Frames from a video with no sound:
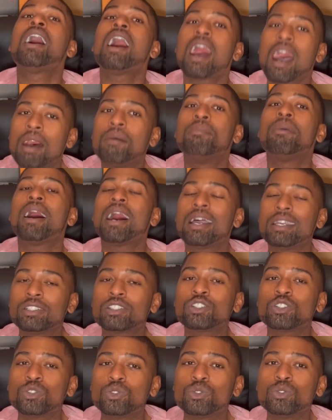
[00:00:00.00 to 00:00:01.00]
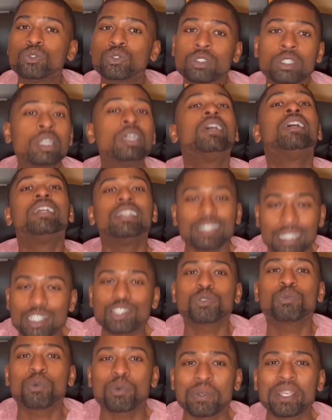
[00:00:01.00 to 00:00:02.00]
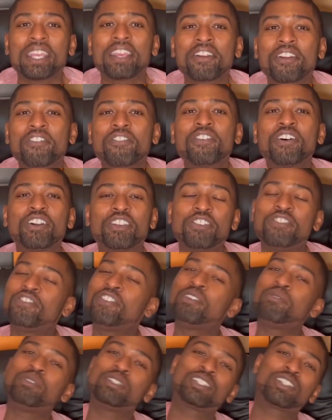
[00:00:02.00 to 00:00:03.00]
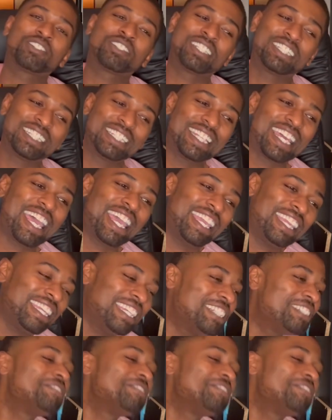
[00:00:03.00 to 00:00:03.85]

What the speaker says: I'm buying shoes. This is what we here for, you feel me? So today,